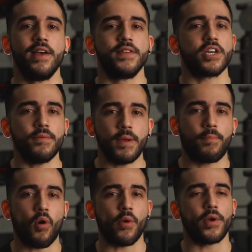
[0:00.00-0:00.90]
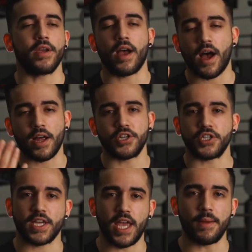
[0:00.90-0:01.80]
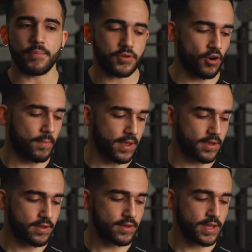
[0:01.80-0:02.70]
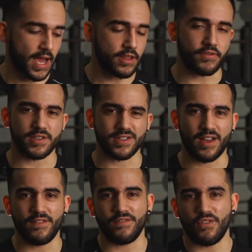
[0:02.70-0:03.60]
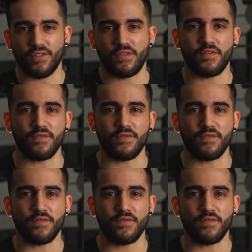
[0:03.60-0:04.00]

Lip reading: it's going to be a point where you can't just keep dropping calories, okay, for,